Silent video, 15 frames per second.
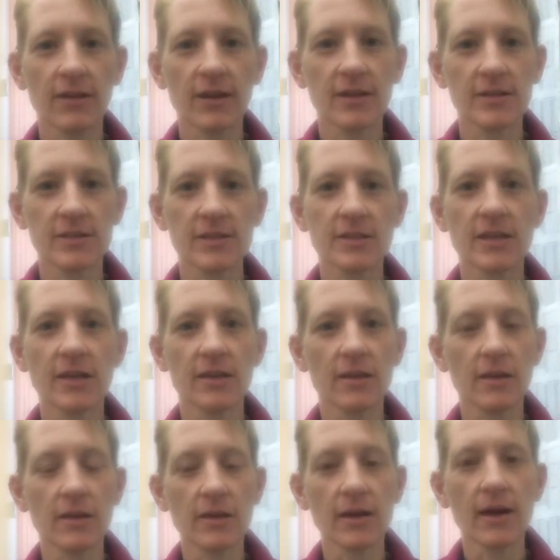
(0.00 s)
that is to say,
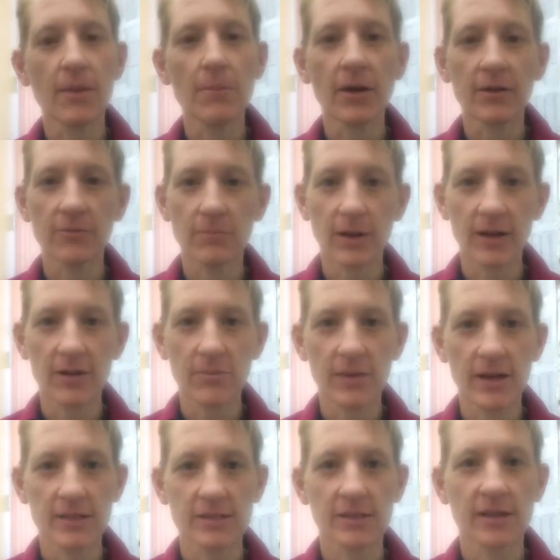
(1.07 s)
the amount of
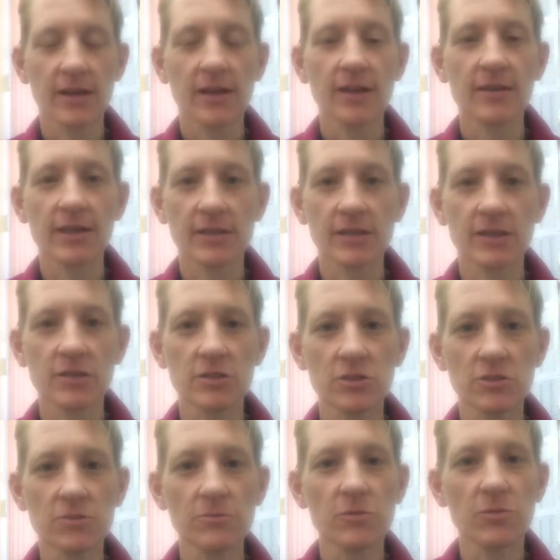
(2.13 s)
biomass that's
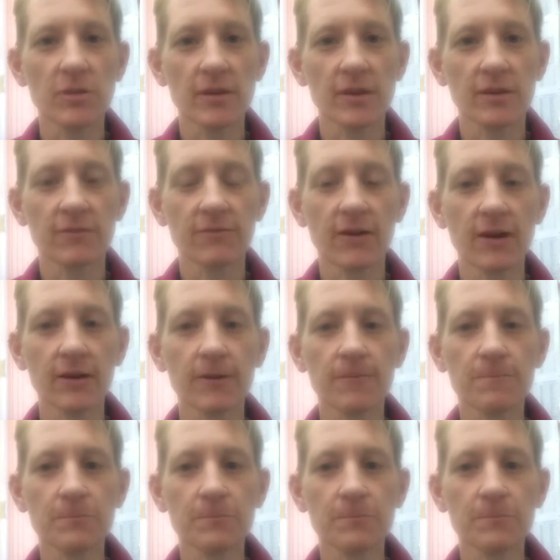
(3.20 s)
consumed within the fire.